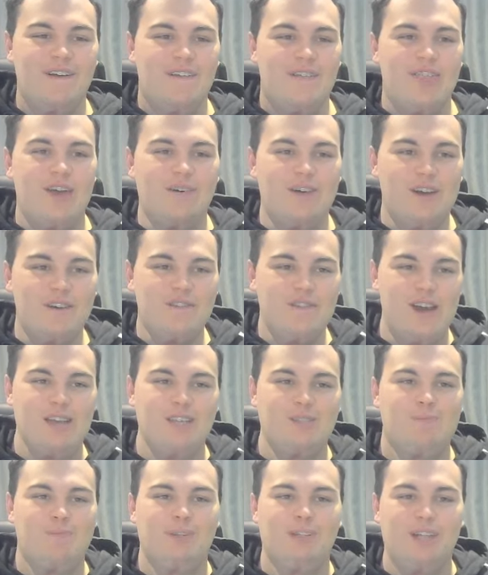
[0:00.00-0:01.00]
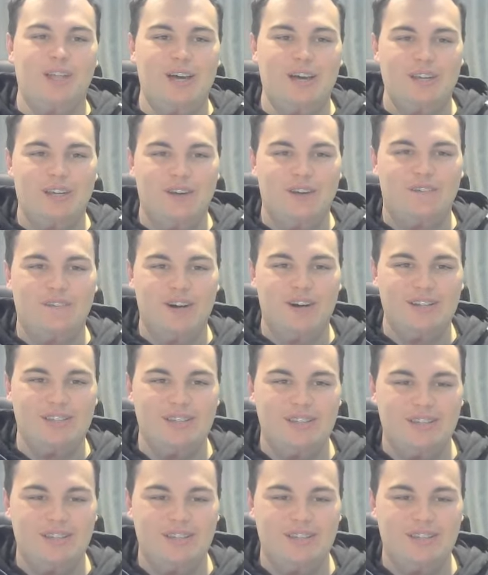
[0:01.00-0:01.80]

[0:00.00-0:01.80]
Now we have Aspen Ladd fighting